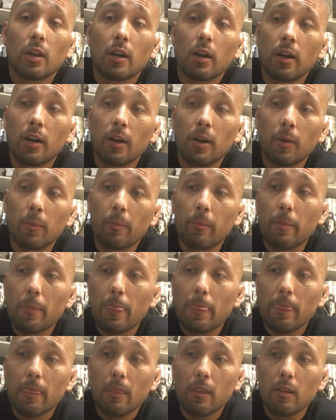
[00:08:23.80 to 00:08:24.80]
then
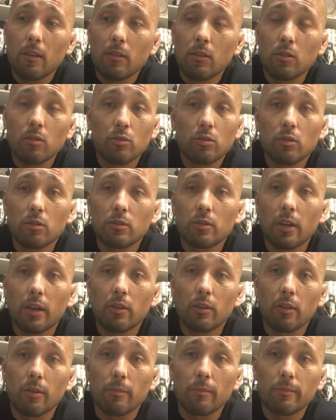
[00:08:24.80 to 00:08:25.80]
you shouldn't
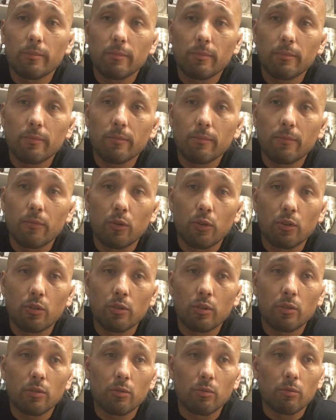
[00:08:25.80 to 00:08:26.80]
sign up for
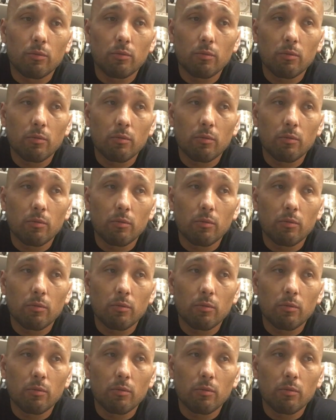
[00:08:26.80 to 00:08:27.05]
jiu-jitsu.